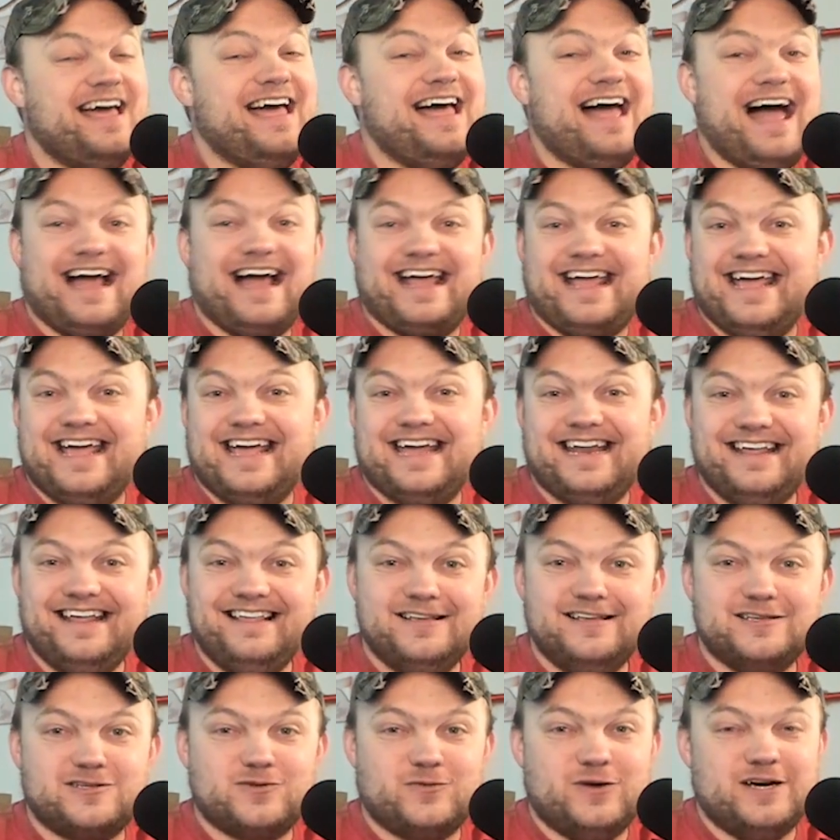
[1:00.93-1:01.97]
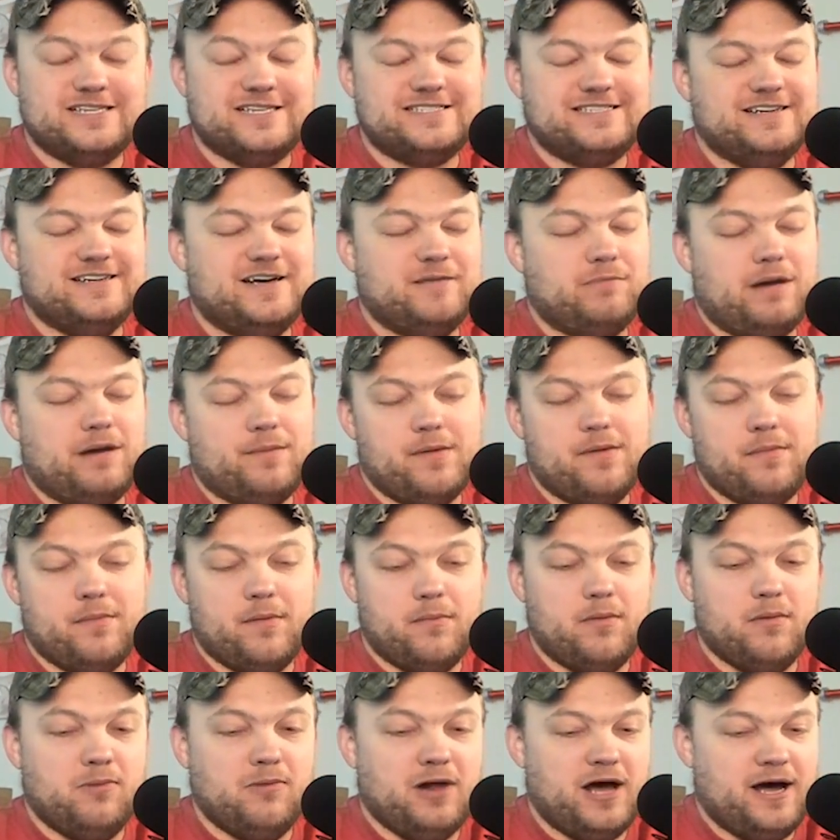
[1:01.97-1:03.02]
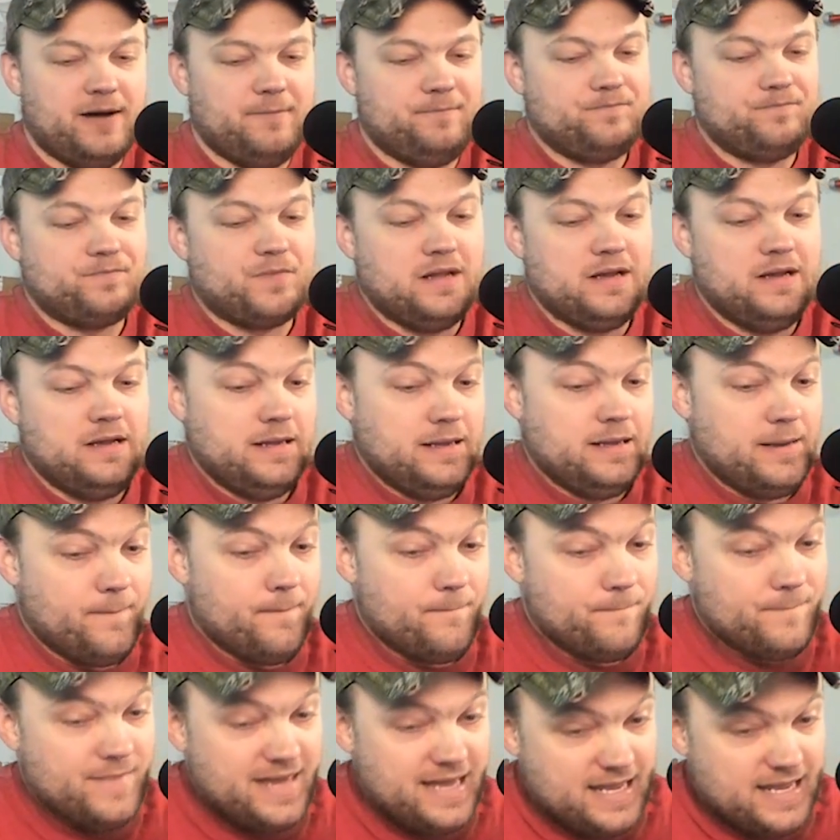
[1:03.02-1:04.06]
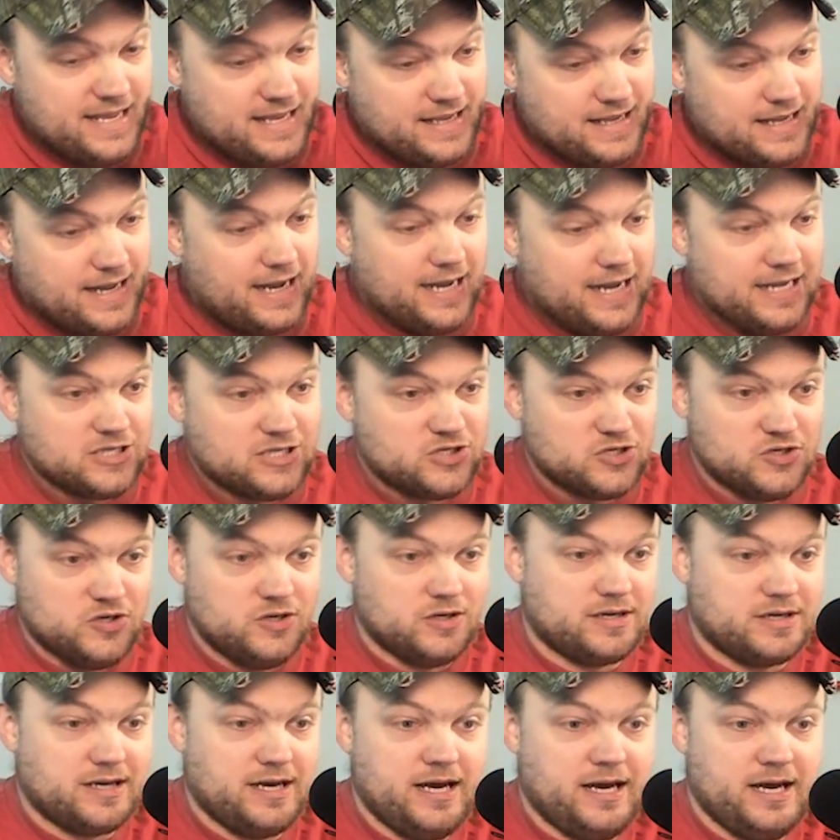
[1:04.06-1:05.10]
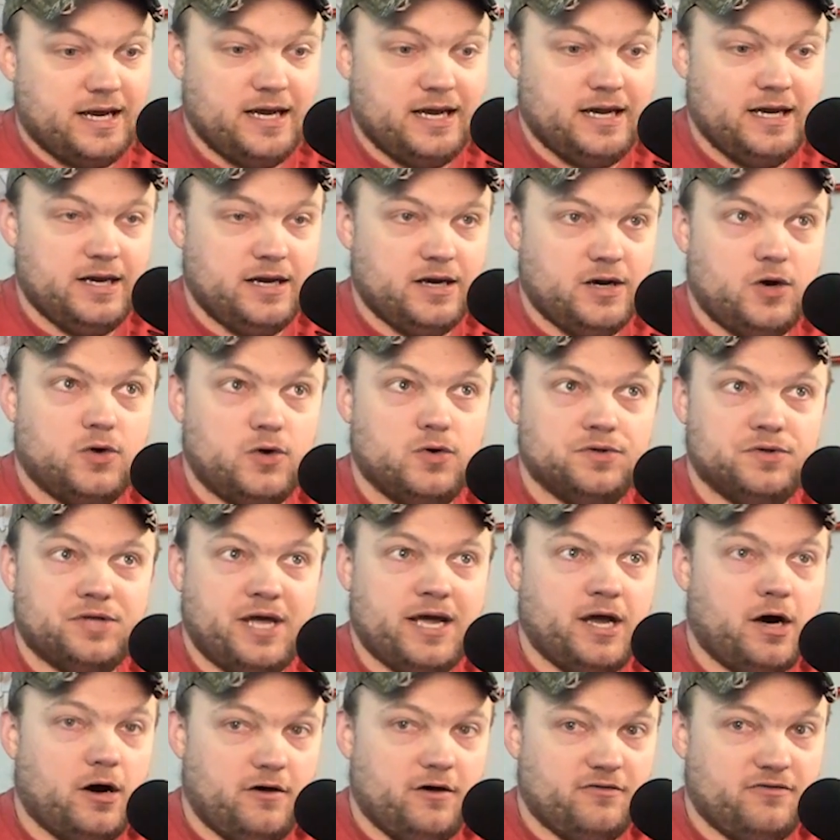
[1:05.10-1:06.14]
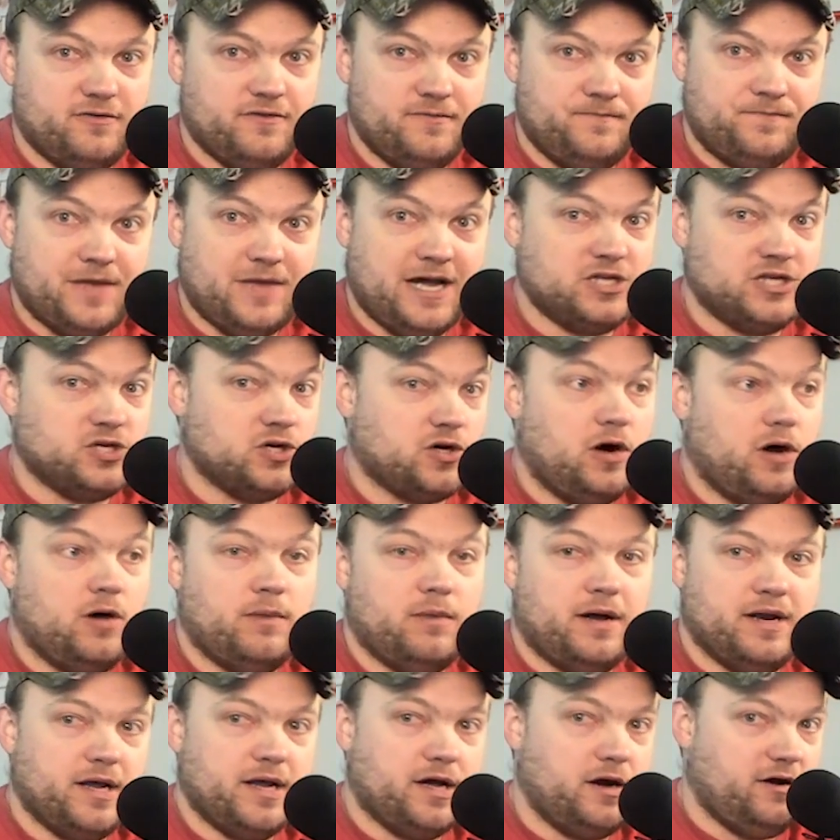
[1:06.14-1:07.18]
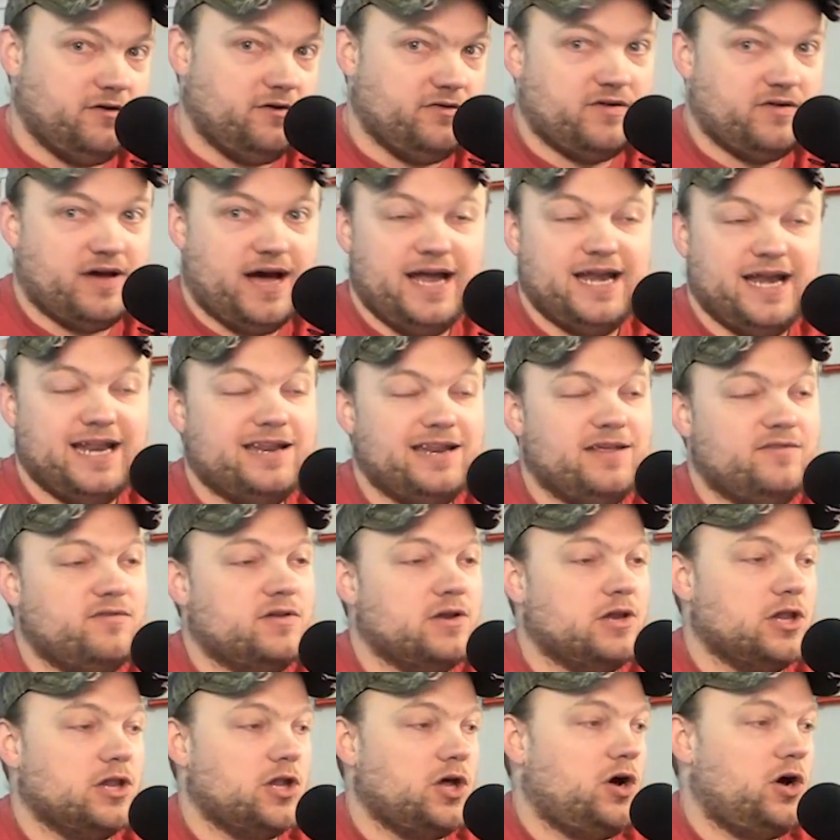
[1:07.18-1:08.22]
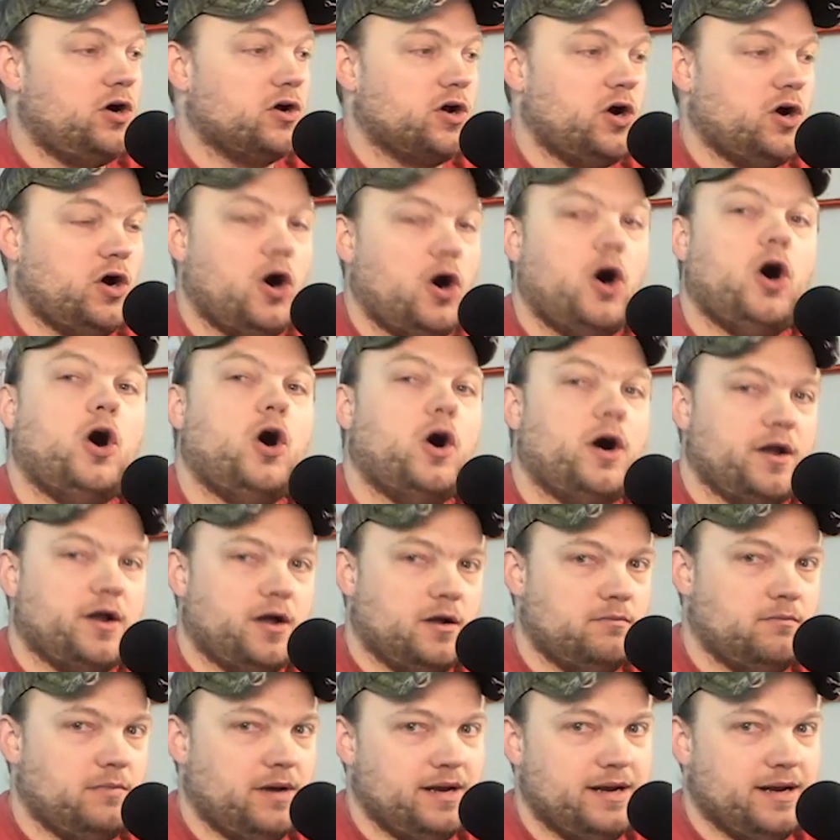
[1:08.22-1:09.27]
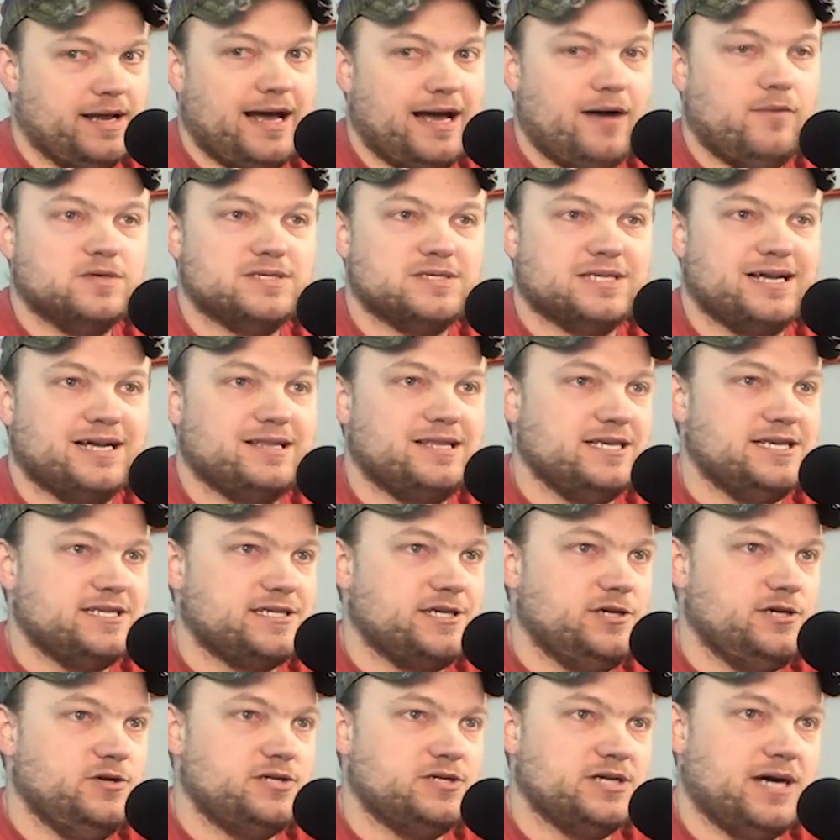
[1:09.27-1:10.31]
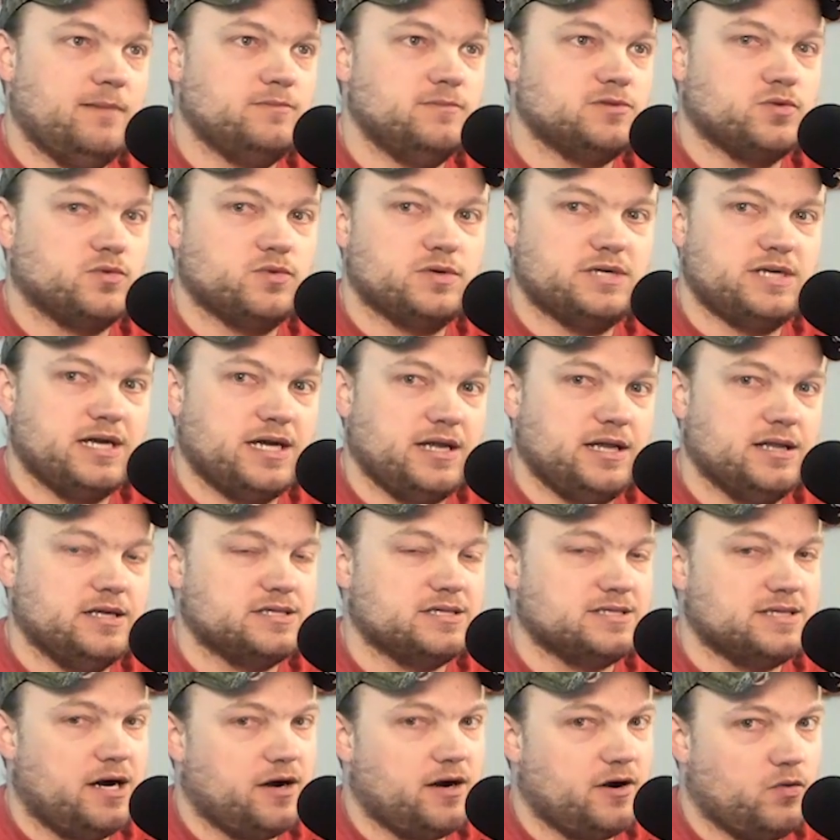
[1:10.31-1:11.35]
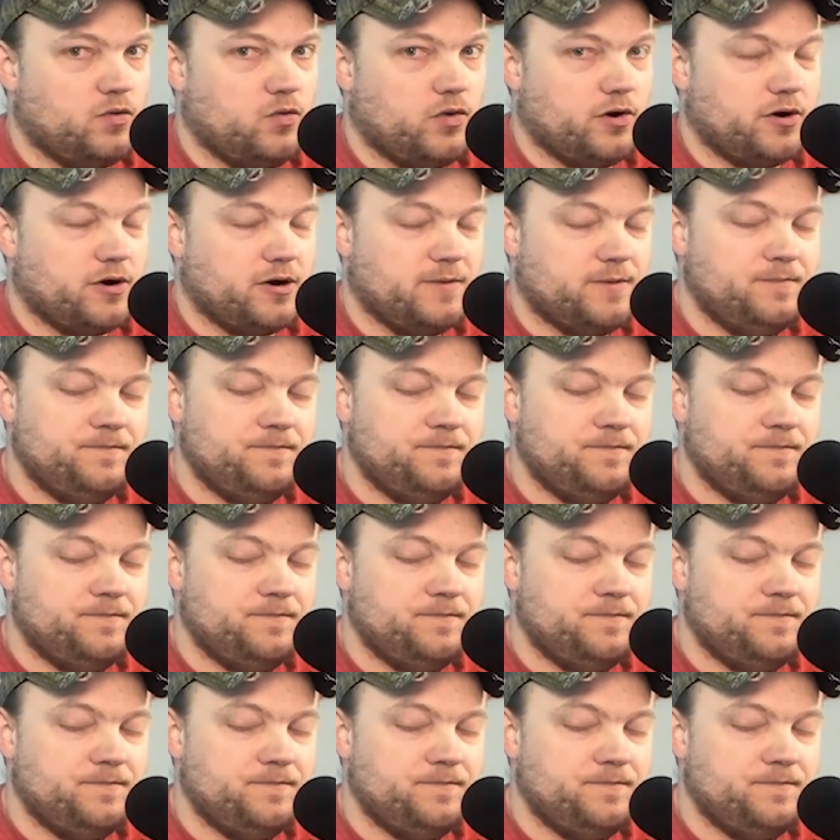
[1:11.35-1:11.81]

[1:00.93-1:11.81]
I can't get any of these quests done. Blah, blah, blah, blah, blah. Me, I took a whole day off. I took all Monday off. I didn't even log on Monday. I was like, these queue times are ridiculous, not going to work.